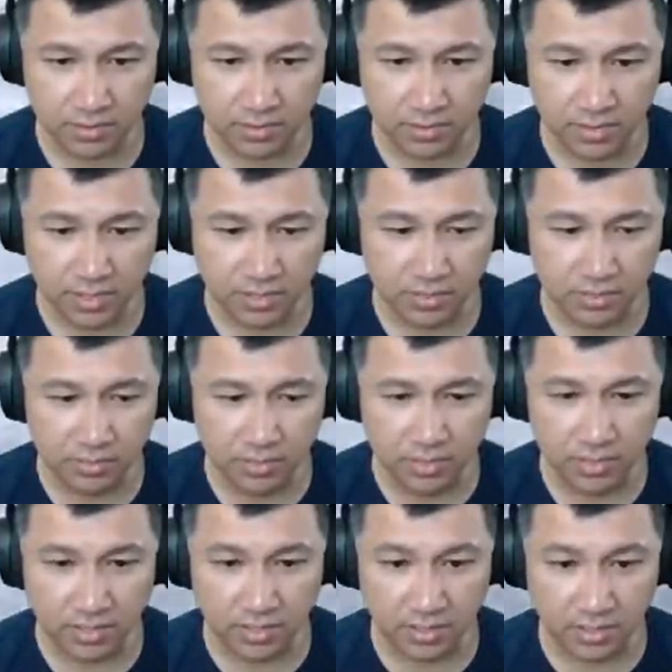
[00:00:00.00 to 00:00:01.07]
Like you
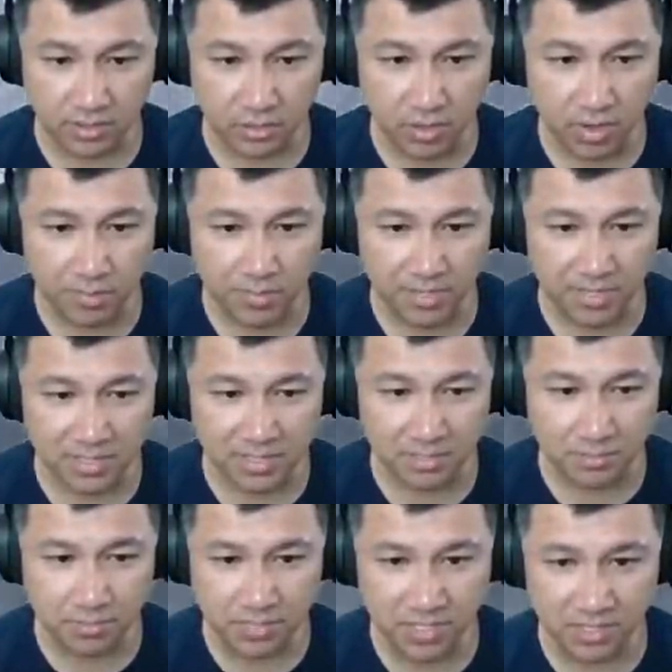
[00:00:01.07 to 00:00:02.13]
can go up
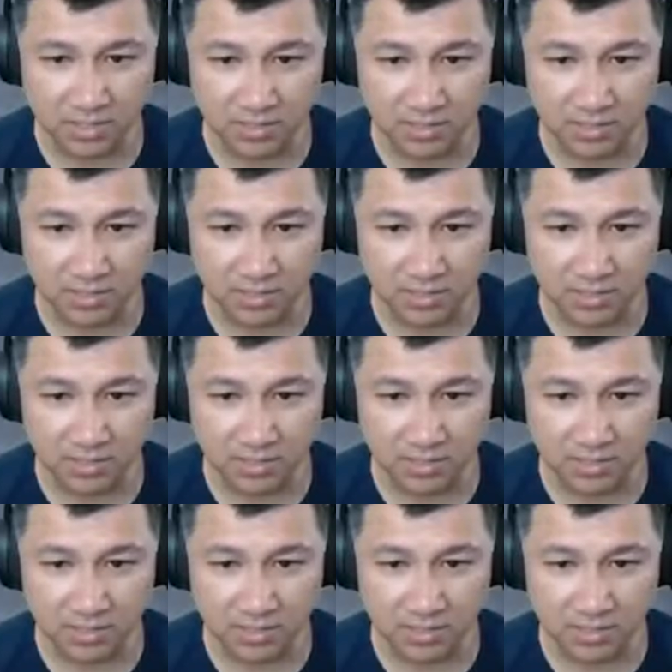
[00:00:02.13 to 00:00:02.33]
against me.